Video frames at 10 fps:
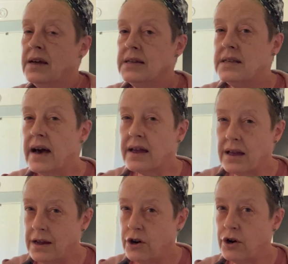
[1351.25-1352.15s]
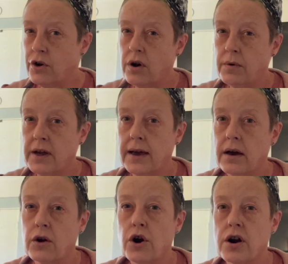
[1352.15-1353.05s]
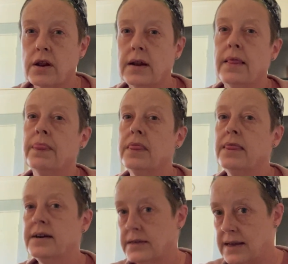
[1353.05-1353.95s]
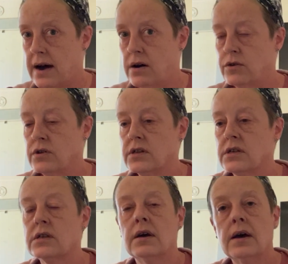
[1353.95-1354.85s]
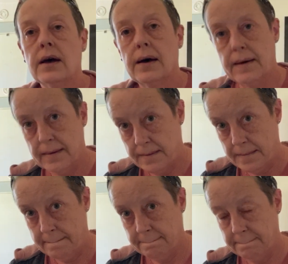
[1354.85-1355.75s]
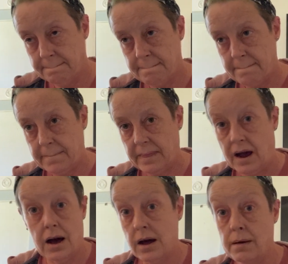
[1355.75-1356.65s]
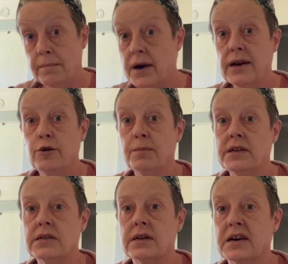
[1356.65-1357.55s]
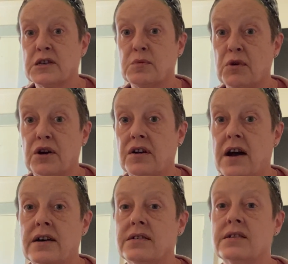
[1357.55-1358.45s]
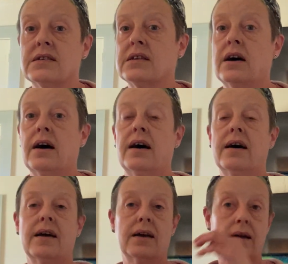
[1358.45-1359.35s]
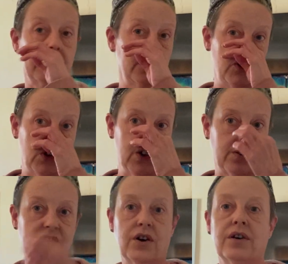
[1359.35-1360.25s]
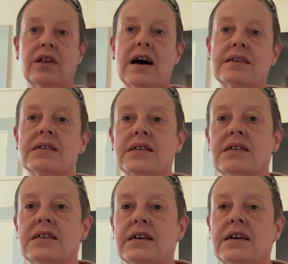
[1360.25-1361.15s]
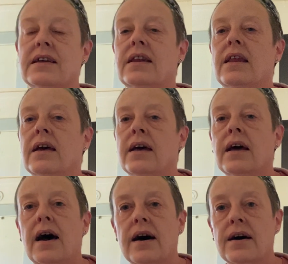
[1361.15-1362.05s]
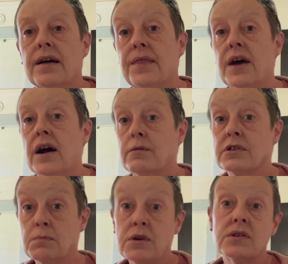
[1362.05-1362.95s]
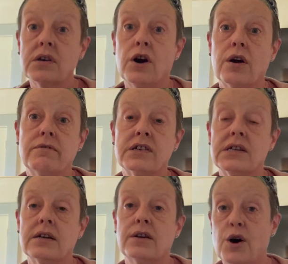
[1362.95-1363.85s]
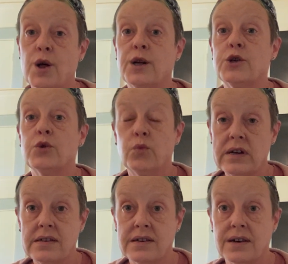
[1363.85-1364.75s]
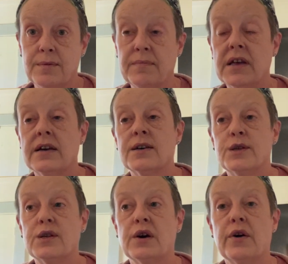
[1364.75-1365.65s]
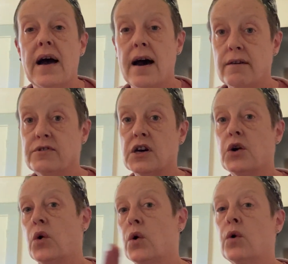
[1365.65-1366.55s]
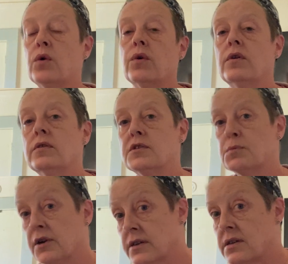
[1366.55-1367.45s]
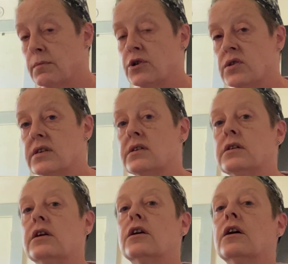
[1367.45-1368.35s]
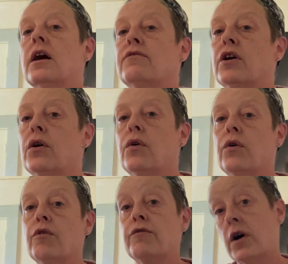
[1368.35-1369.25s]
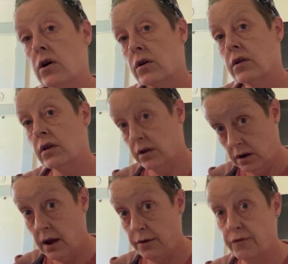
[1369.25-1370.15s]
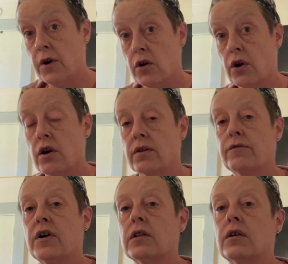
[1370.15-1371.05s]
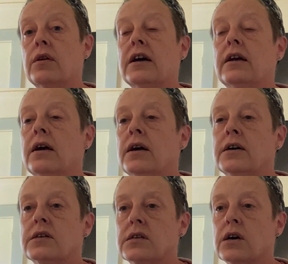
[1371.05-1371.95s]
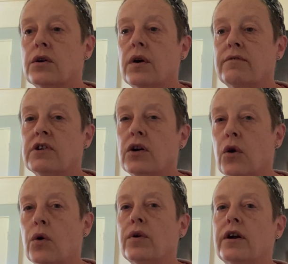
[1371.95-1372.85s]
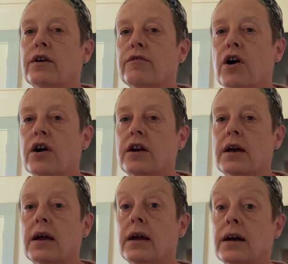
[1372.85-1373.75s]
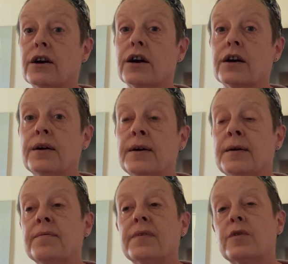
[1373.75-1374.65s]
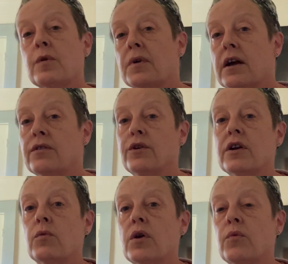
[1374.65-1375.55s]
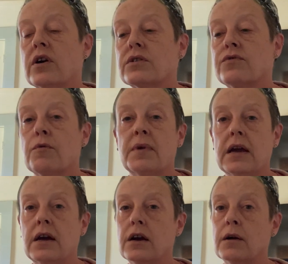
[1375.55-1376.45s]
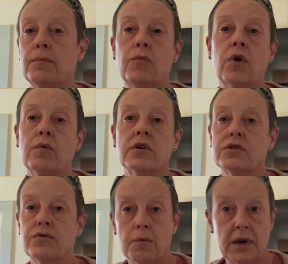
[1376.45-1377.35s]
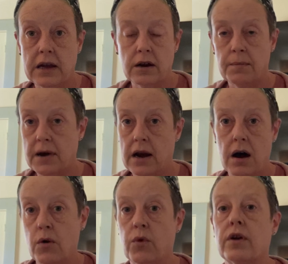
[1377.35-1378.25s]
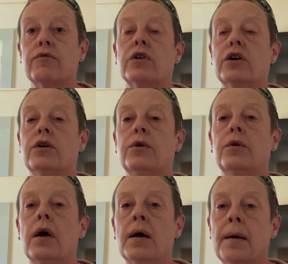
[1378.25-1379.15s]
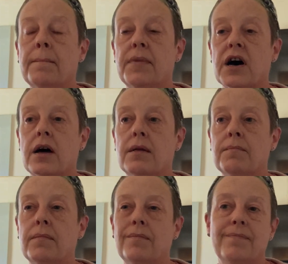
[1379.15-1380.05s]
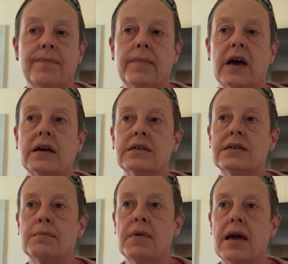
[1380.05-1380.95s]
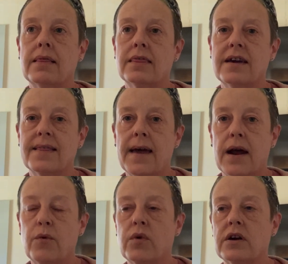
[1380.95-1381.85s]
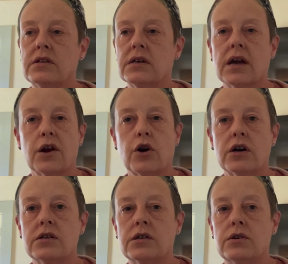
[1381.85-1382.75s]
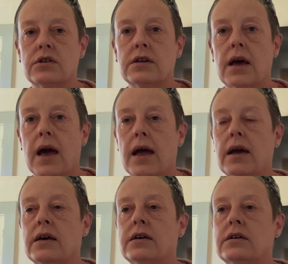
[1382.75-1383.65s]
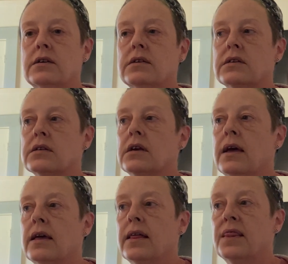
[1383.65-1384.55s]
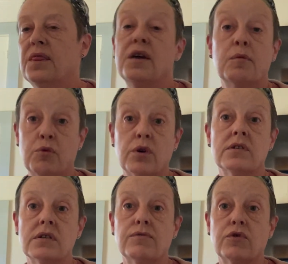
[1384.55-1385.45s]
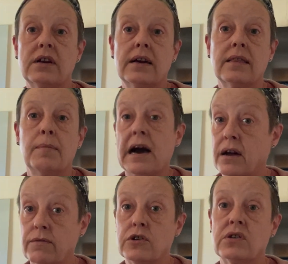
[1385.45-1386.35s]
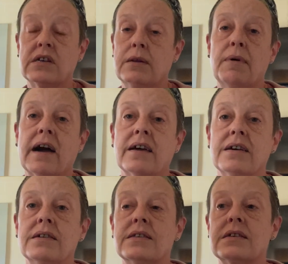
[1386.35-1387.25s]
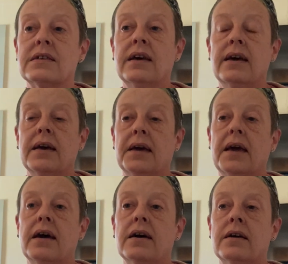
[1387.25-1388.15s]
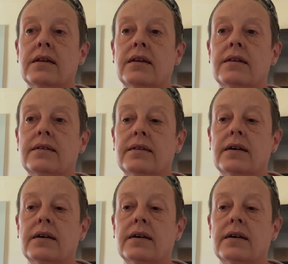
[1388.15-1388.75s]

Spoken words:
second year growing a garden in this house. I am by no means an expert, guys. I joked all last season that I was mostly harvesting knowledge and wisdom. So I have done a whole spring, summer season here. I've done a whole fall, another fall garden followed it. So I've done a whole year of gardening here. So I'm kind of learning what works for me here. What works for me here might not work for you. But I guess the main thing that I want to get across today is the importance of reading the back of your seed packets. And